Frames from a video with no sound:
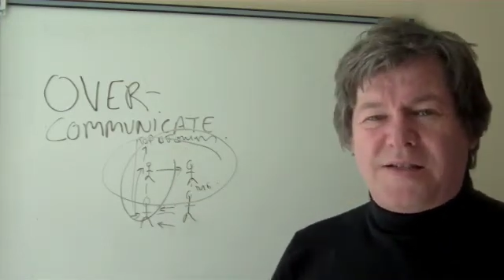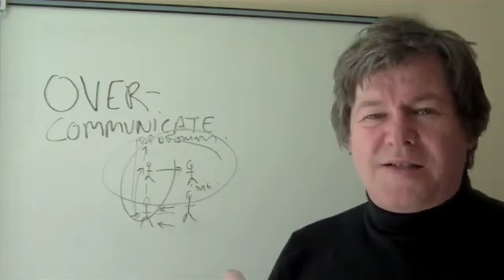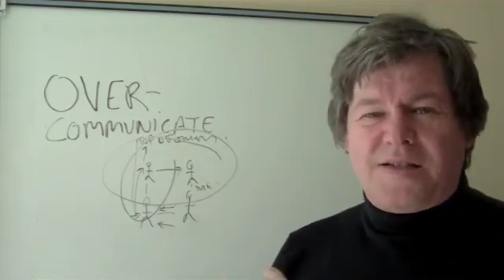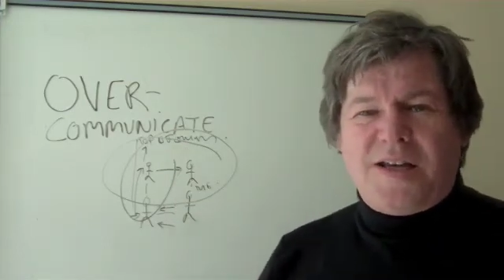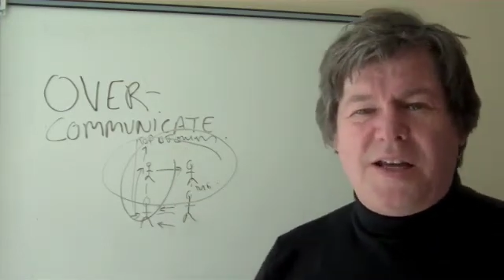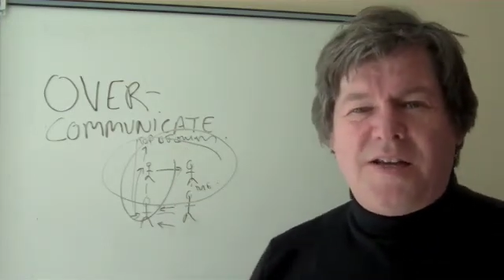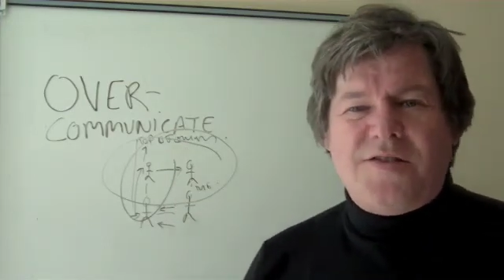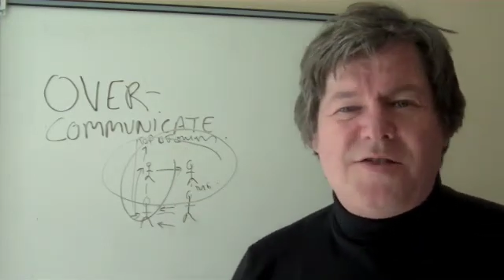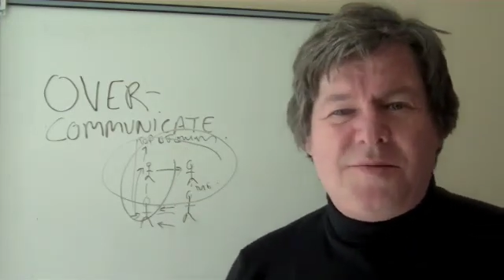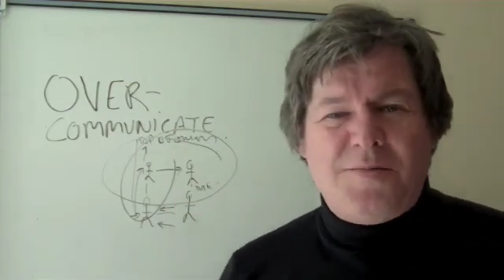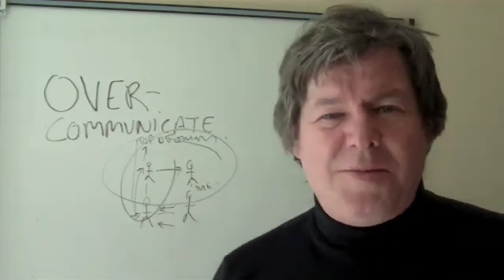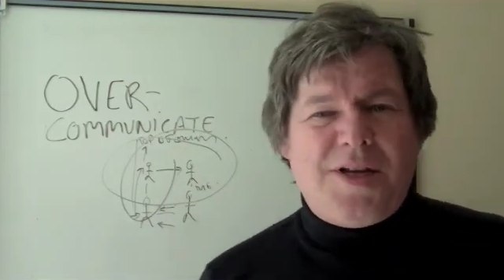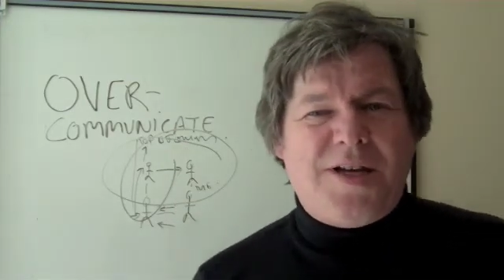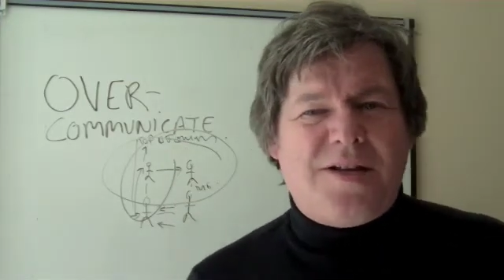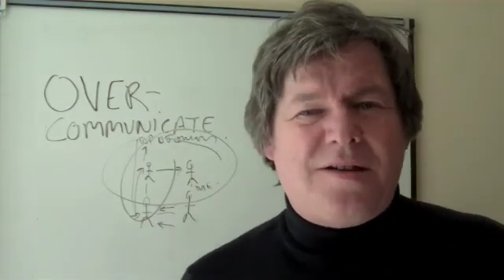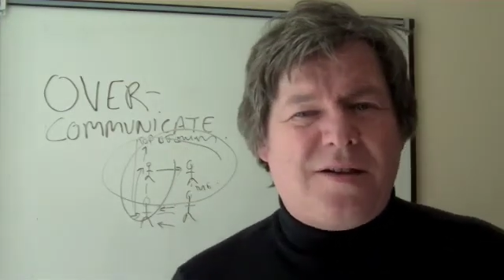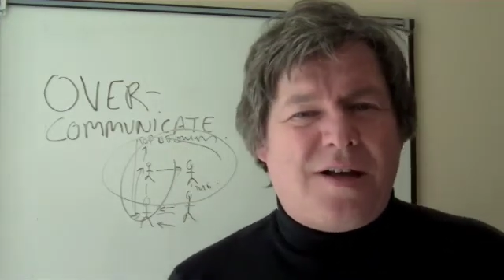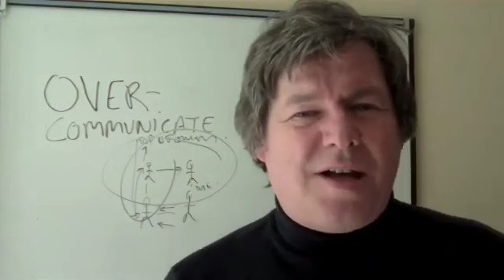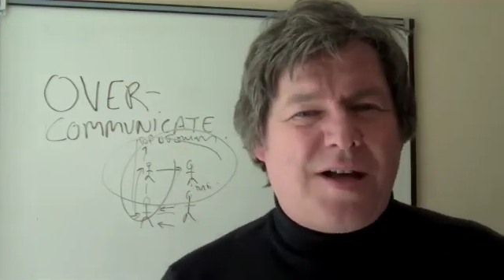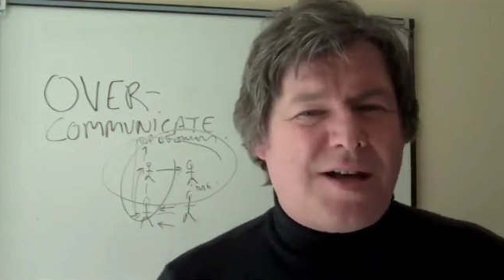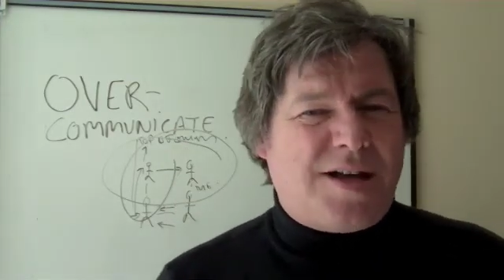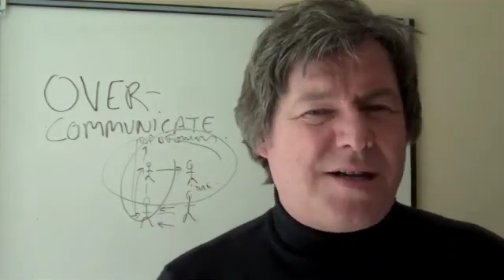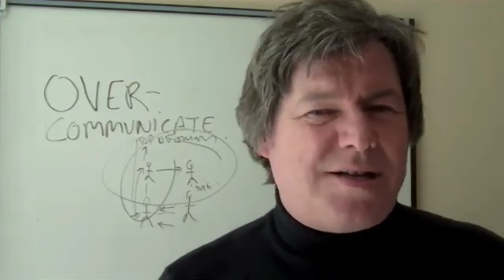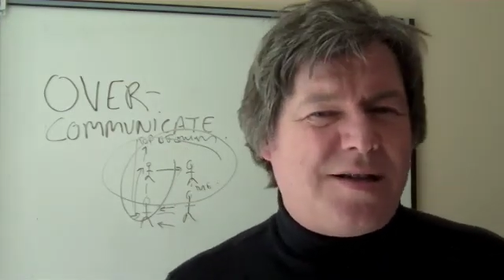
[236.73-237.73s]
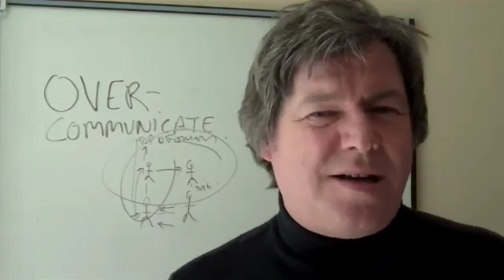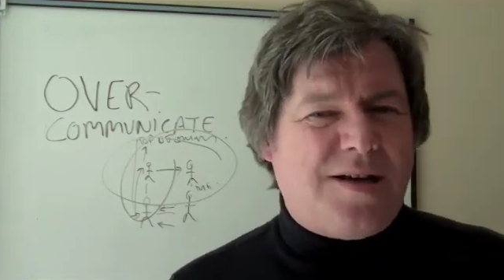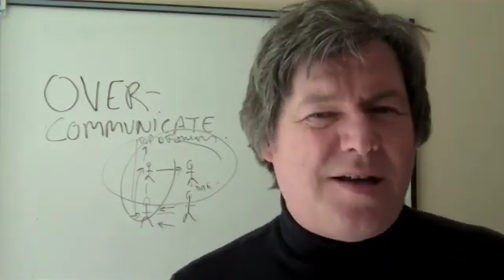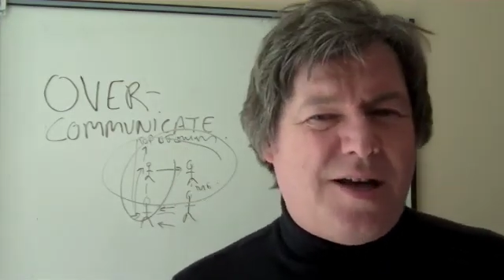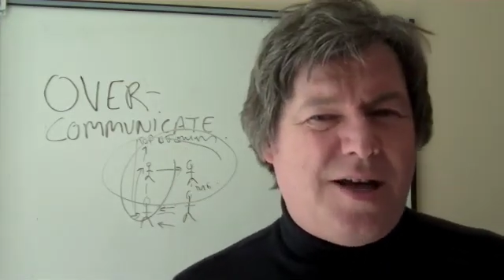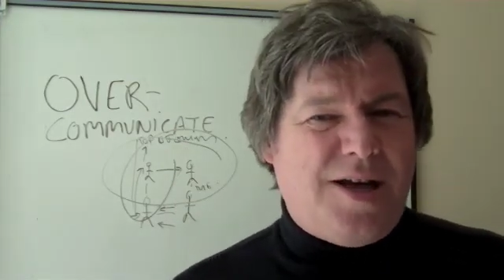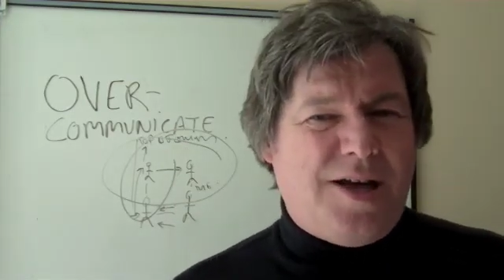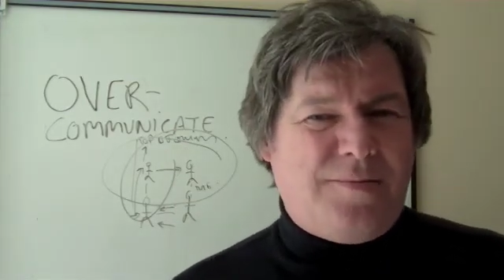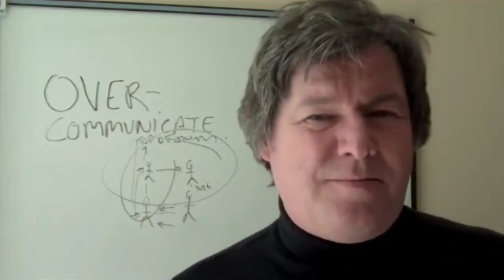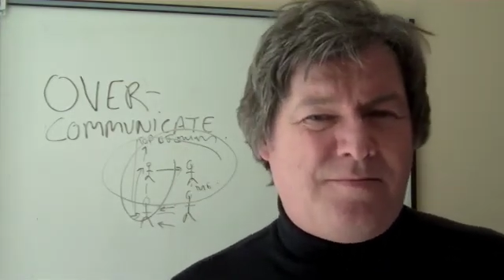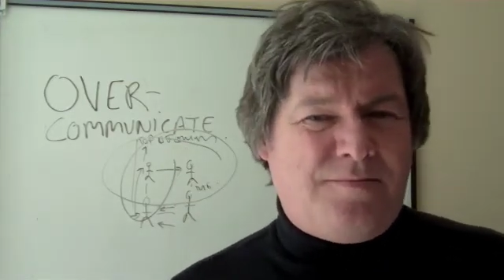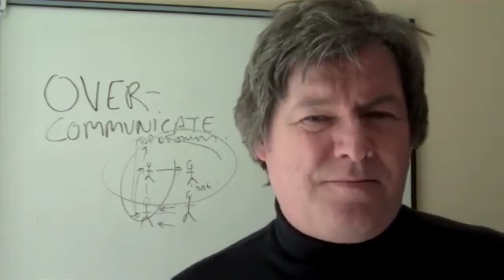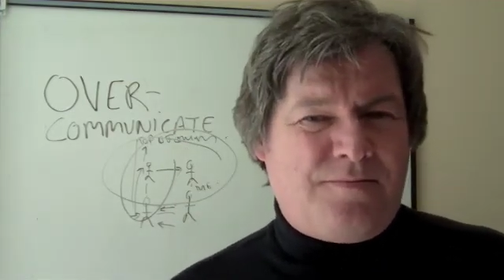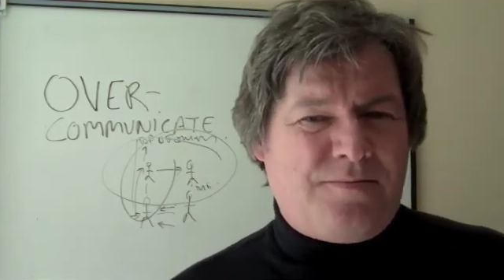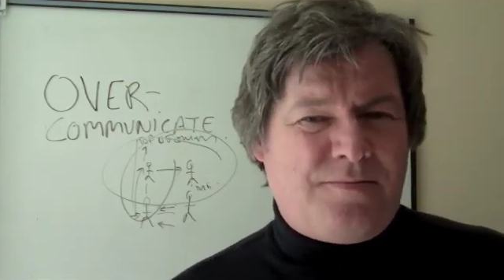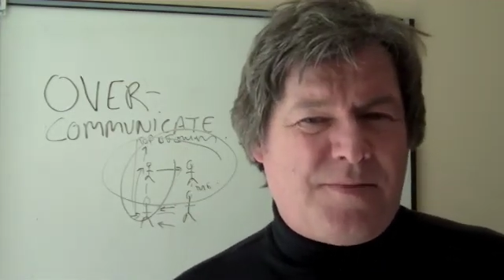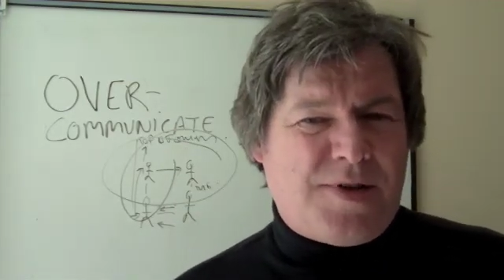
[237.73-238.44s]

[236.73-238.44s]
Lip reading: saves me a lot of time,